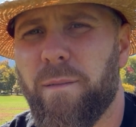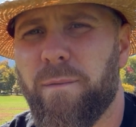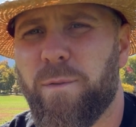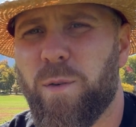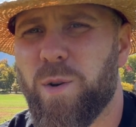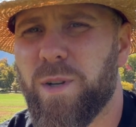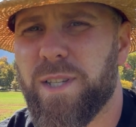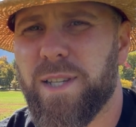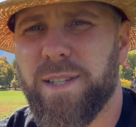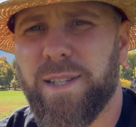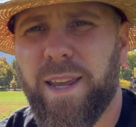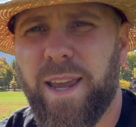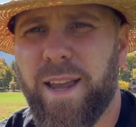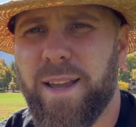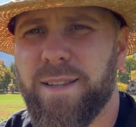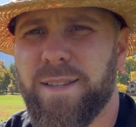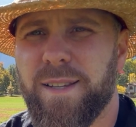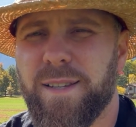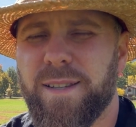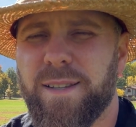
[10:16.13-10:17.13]
versus
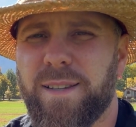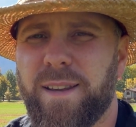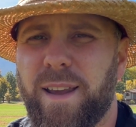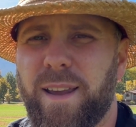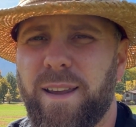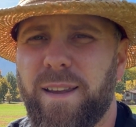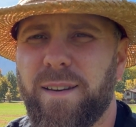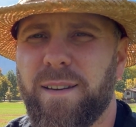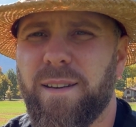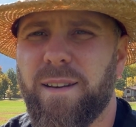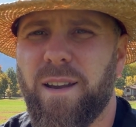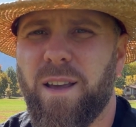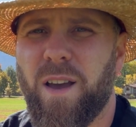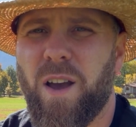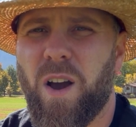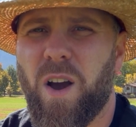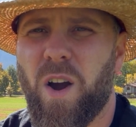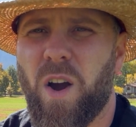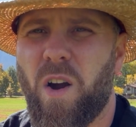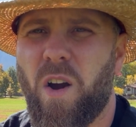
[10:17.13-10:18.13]
Kansas State,
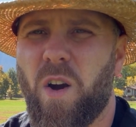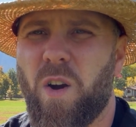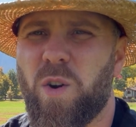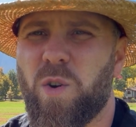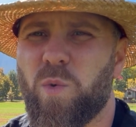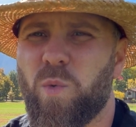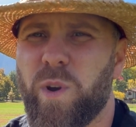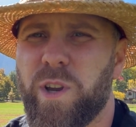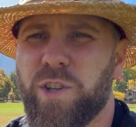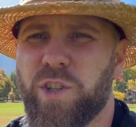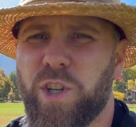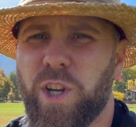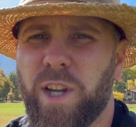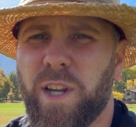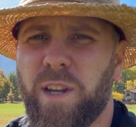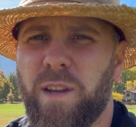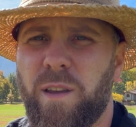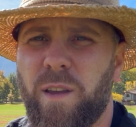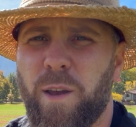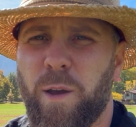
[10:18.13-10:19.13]
a
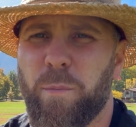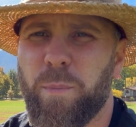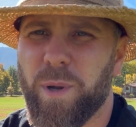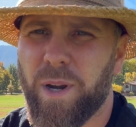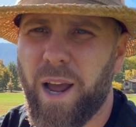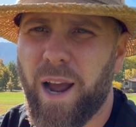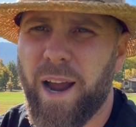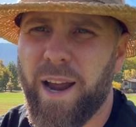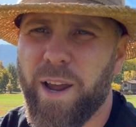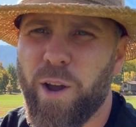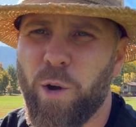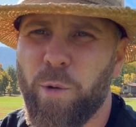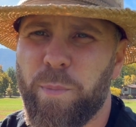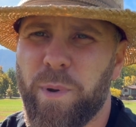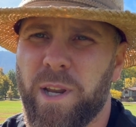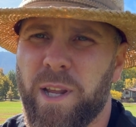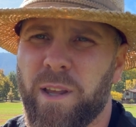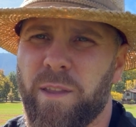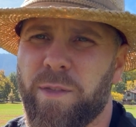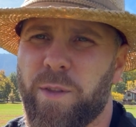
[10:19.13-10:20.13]
heart-wrenching but
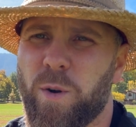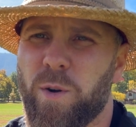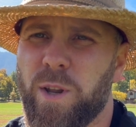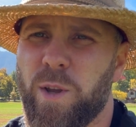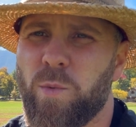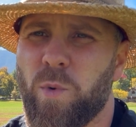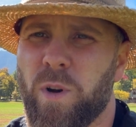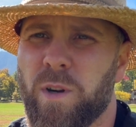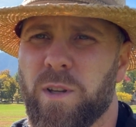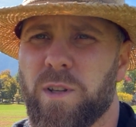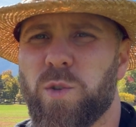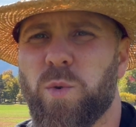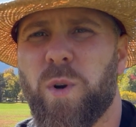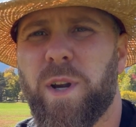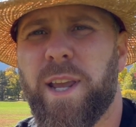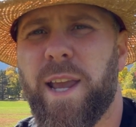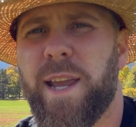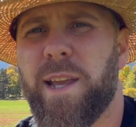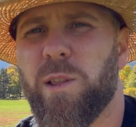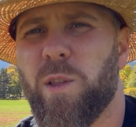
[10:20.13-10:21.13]
eye-opening
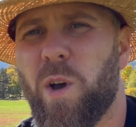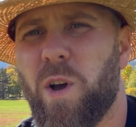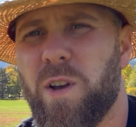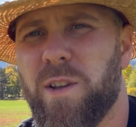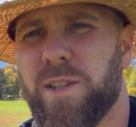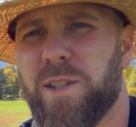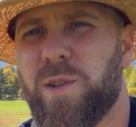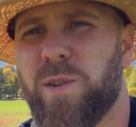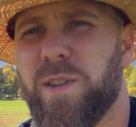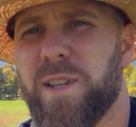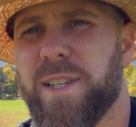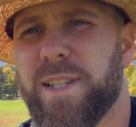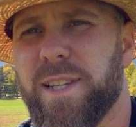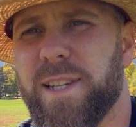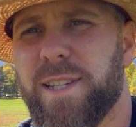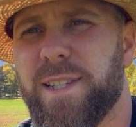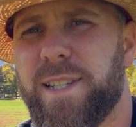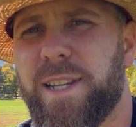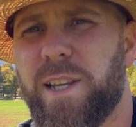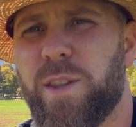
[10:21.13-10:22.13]
31-28 loss to the
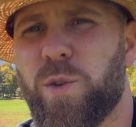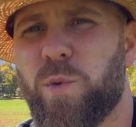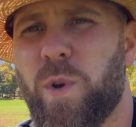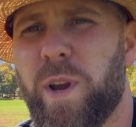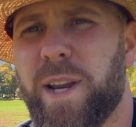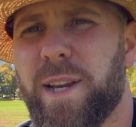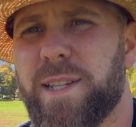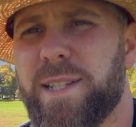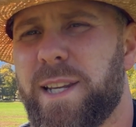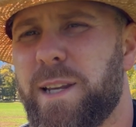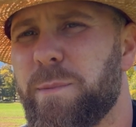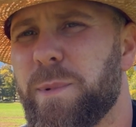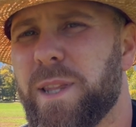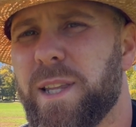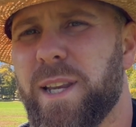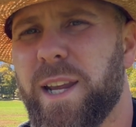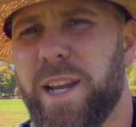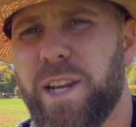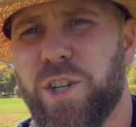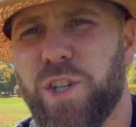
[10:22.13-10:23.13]
16th ranked team in
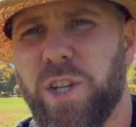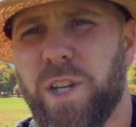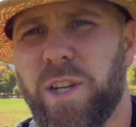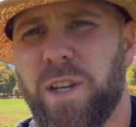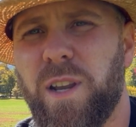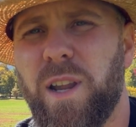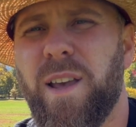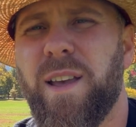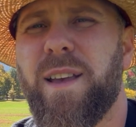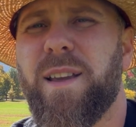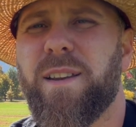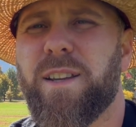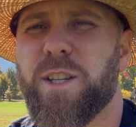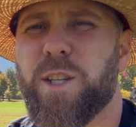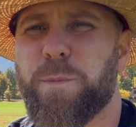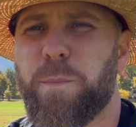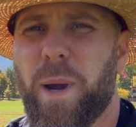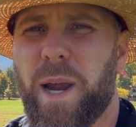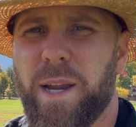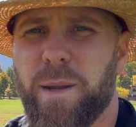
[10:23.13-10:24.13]
the nation.
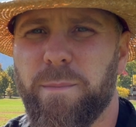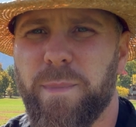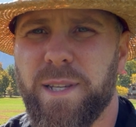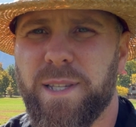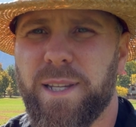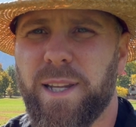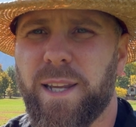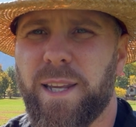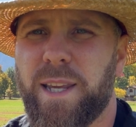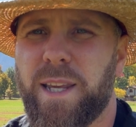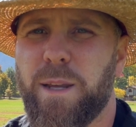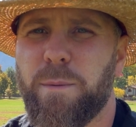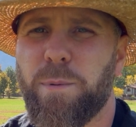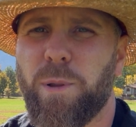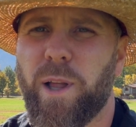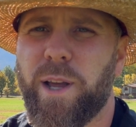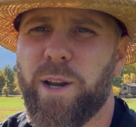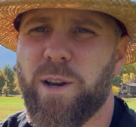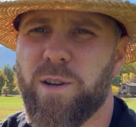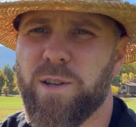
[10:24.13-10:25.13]
Despite missing key
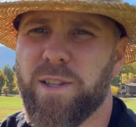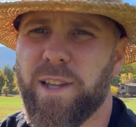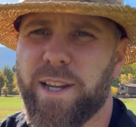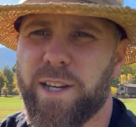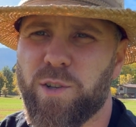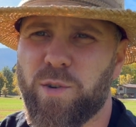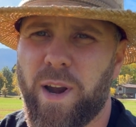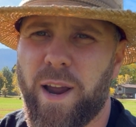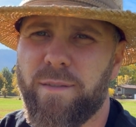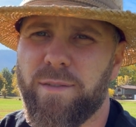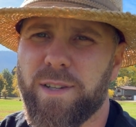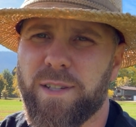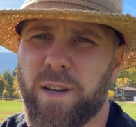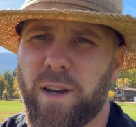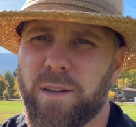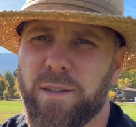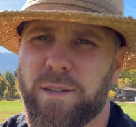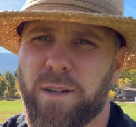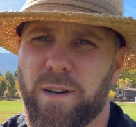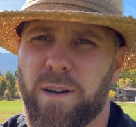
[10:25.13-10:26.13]
players like Travis
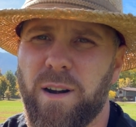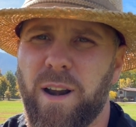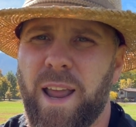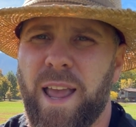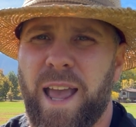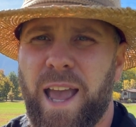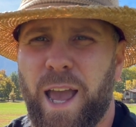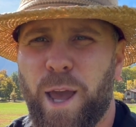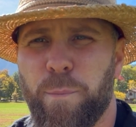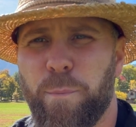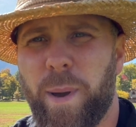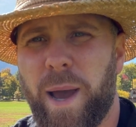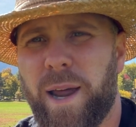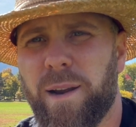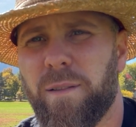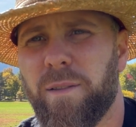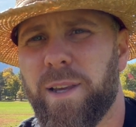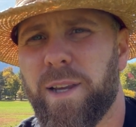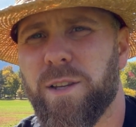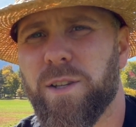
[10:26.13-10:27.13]
Hunter and
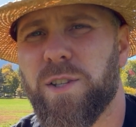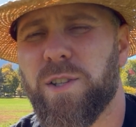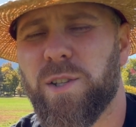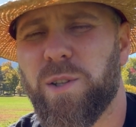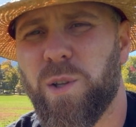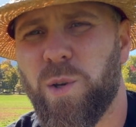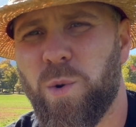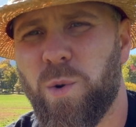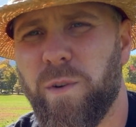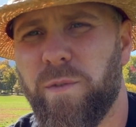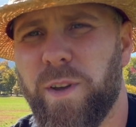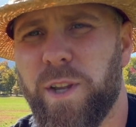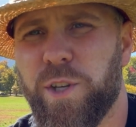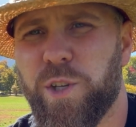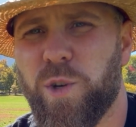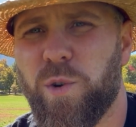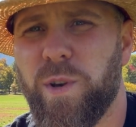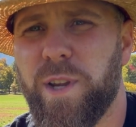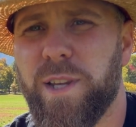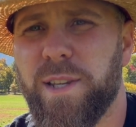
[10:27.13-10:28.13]
battling a slew of
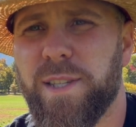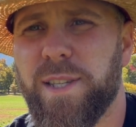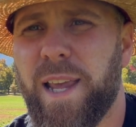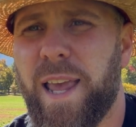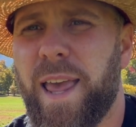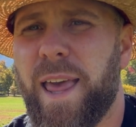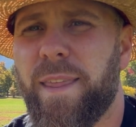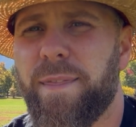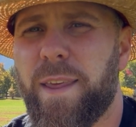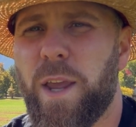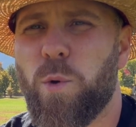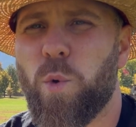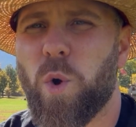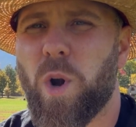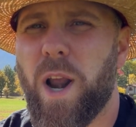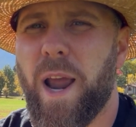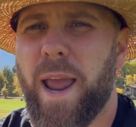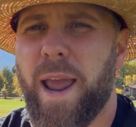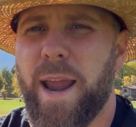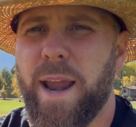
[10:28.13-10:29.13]
injuries, they
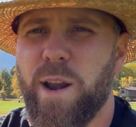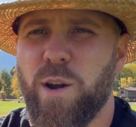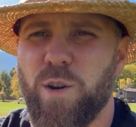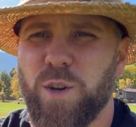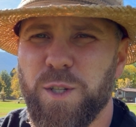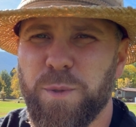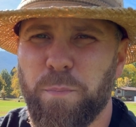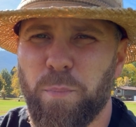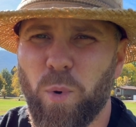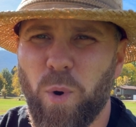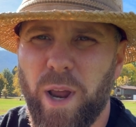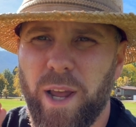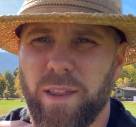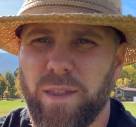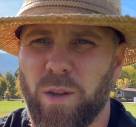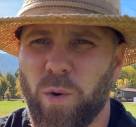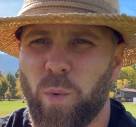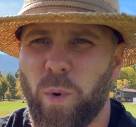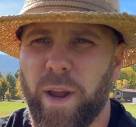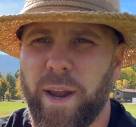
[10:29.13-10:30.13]
were a hair's
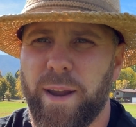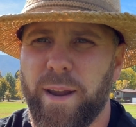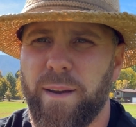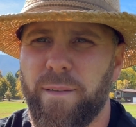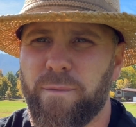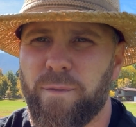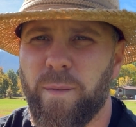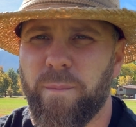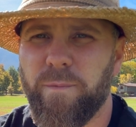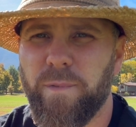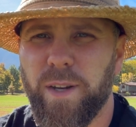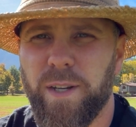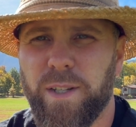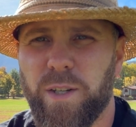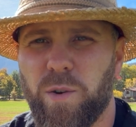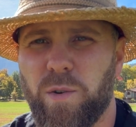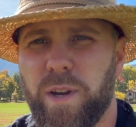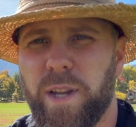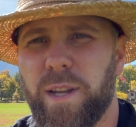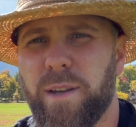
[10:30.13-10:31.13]
breadth away from
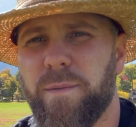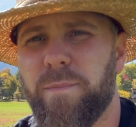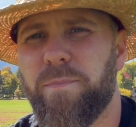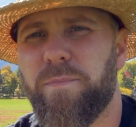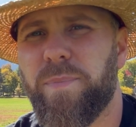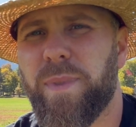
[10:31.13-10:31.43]
victory.